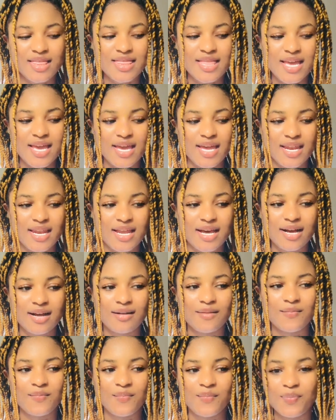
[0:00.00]

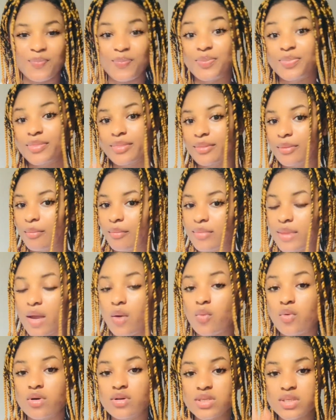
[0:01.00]
Then
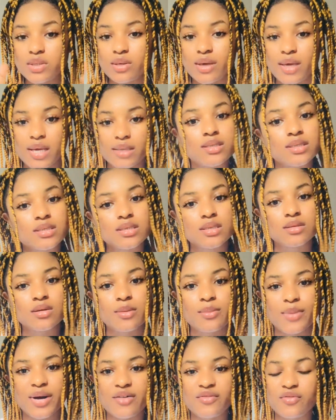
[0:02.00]
once you get the
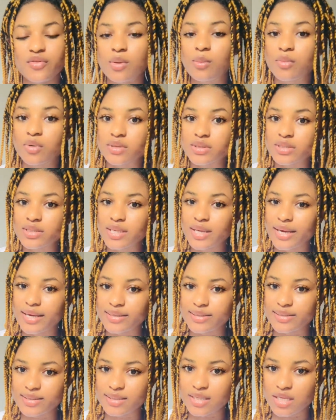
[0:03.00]
number for
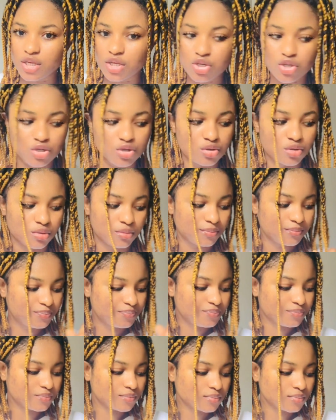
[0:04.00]
monetization,